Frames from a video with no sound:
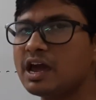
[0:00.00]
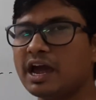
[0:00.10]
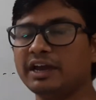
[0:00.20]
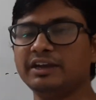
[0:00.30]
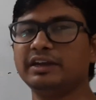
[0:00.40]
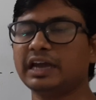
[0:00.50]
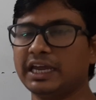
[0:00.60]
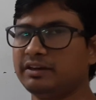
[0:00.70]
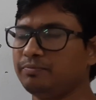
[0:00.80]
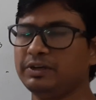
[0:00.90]

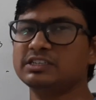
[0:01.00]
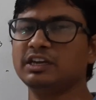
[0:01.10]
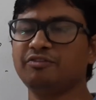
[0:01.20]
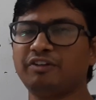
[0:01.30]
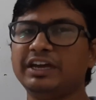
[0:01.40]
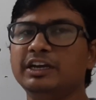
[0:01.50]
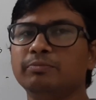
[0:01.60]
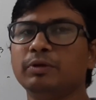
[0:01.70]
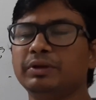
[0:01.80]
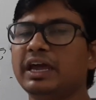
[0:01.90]
And means in a finite
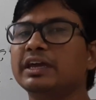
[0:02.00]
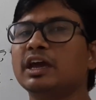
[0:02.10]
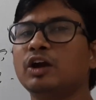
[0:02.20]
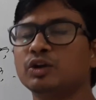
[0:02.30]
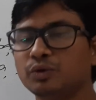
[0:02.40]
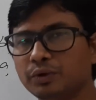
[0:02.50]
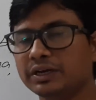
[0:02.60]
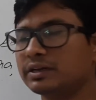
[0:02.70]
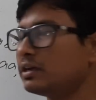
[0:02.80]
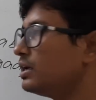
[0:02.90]
memory, I cannot do
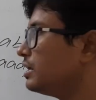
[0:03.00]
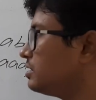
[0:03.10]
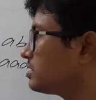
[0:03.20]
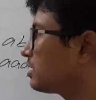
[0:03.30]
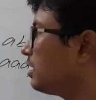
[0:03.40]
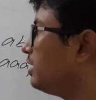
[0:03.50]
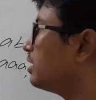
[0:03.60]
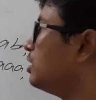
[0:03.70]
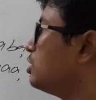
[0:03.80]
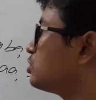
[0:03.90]
it. Is it
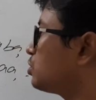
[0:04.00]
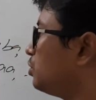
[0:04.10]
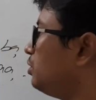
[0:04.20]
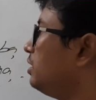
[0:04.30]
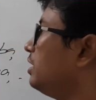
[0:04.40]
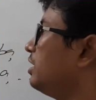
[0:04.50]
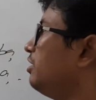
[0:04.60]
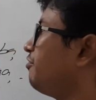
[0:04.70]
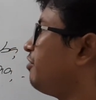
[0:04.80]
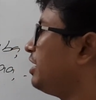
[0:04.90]
clear? So
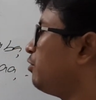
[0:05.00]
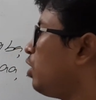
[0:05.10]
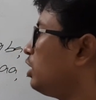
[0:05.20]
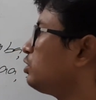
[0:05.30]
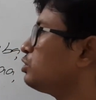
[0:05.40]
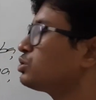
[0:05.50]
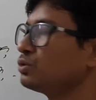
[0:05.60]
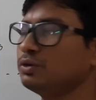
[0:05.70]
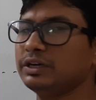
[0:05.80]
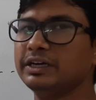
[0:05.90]
if I want to
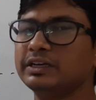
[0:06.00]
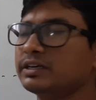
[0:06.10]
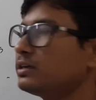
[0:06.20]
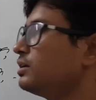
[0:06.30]
store it